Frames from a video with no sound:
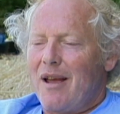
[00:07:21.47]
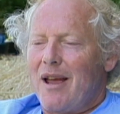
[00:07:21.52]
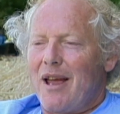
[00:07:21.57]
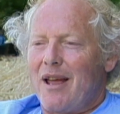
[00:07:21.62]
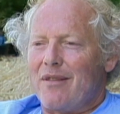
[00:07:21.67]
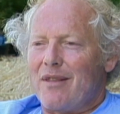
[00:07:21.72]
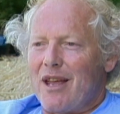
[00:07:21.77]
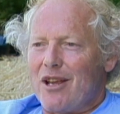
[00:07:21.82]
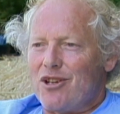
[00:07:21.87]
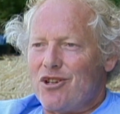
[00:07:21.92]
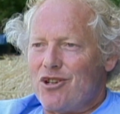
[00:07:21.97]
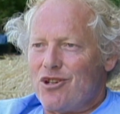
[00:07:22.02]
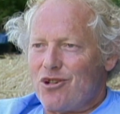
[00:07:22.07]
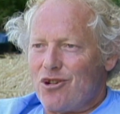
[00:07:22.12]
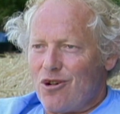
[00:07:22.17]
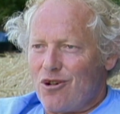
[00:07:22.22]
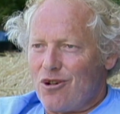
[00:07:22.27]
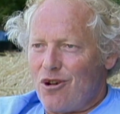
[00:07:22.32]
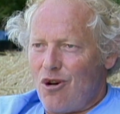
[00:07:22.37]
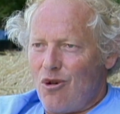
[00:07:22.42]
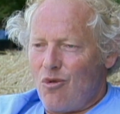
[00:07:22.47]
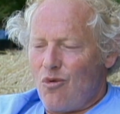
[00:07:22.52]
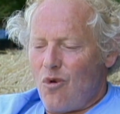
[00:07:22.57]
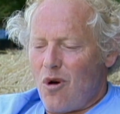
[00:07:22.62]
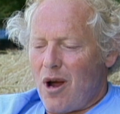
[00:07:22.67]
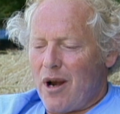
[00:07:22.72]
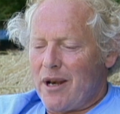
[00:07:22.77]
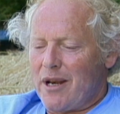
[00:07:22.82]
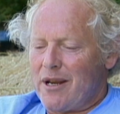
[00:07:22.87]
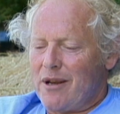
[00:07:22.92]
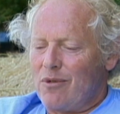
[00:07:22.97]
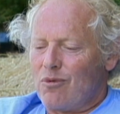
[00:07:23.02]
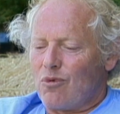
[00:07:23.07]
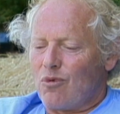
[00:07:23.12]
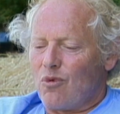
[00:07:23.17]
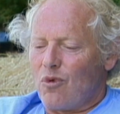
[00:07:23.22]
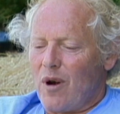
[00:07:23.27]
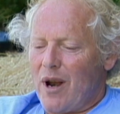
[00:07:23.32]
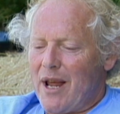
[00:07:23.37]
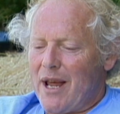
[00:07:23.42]
And they sure don't want any
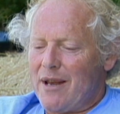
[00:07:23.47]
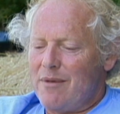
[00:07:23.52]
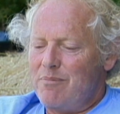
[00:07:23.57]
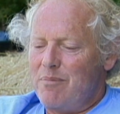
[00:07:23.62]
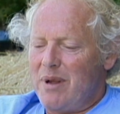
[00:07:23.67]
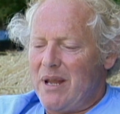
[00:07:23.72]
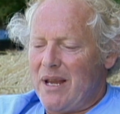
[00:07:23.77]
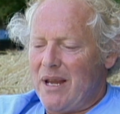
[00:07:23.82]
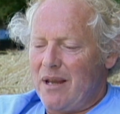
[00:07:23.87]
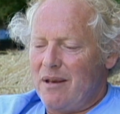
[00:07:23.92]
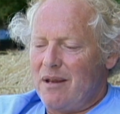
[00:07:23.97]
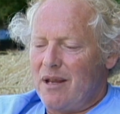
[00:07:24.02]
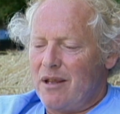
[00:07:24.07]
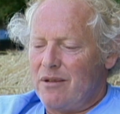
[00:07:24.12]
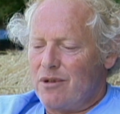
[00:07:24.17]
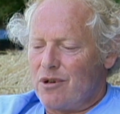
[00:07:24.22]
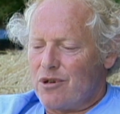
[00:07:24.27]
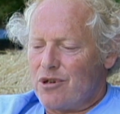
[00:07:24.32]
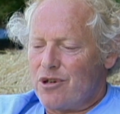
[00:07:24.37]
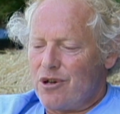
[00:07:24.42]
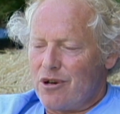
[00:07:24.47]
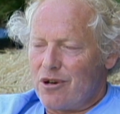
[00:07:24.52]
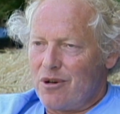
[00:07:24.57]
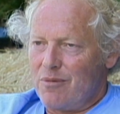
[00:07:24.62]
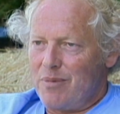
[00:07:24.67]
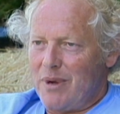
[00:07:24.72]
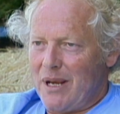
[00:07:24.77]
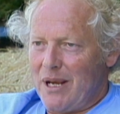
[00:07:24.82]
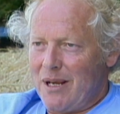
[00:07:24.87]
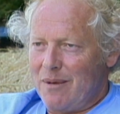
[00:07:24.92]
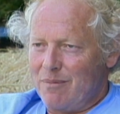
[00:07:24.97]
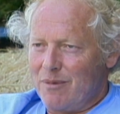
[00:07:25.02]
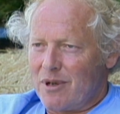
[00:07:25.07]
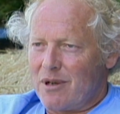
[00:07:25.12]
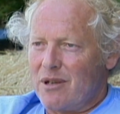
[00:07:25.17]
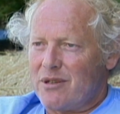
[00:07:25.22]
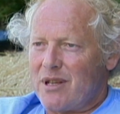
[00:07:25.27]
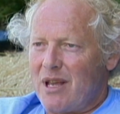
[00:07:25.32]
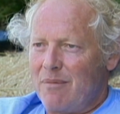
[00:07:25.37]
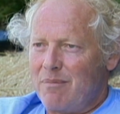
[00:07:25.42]
red beet in their sugar beet
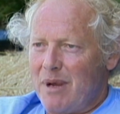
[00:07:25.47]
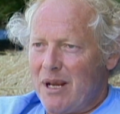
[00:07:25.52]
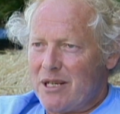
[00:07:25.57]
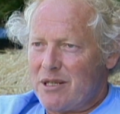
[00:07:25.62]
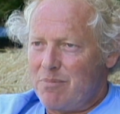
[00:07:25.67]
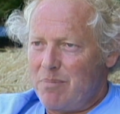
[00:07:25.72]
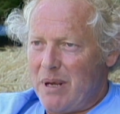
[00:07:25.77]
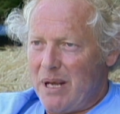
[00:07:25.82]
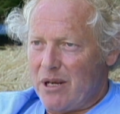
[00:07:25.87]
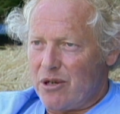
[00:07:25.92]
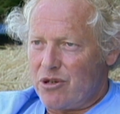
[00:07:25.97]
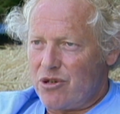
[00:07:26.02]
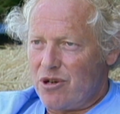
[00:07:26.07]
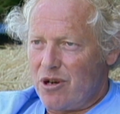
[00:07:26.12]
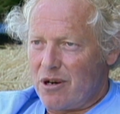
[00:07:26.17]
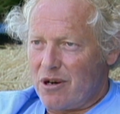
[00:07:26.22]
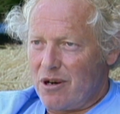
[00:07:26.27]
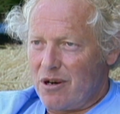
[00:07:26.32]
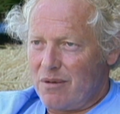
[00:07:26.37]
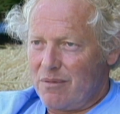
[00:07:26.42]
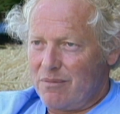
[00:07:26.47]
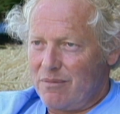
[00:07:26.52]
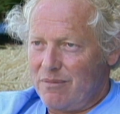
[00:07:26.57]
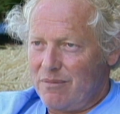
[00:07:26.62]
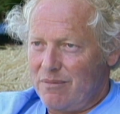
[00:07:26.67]
because that makes pink sugar.